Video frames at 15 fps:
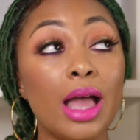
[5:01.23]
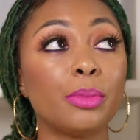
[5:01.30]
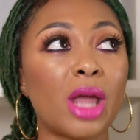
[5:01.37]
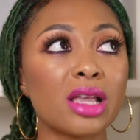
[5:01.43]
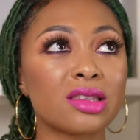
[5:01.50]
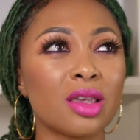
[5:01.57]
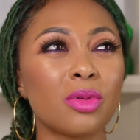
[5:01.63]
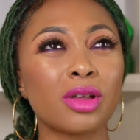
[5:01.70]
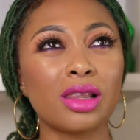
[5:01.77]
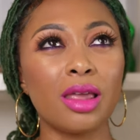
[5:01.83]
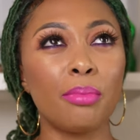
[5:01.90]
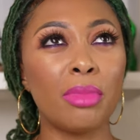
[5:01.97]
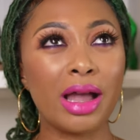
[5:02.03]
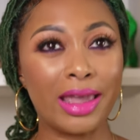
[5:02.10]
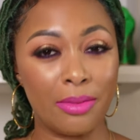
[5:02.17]
Not typically
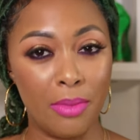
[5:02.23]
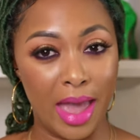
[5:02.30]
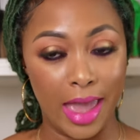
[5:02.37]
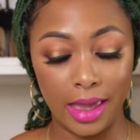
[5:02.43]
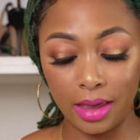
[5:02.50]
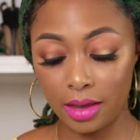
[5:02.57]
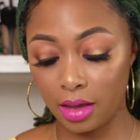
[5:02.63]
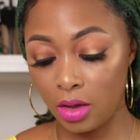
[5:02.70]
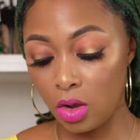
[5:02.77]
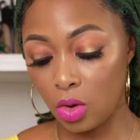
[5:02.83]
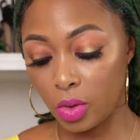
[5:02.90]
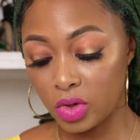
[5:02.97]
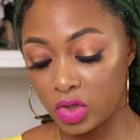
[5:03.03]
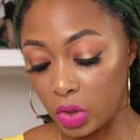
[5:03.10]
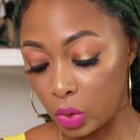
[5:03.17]
a bucket bag
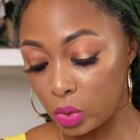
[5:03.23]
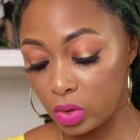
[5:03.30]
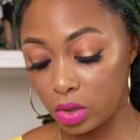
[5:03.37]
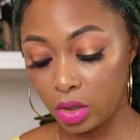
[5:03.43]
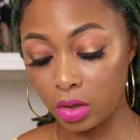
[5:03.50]
or tote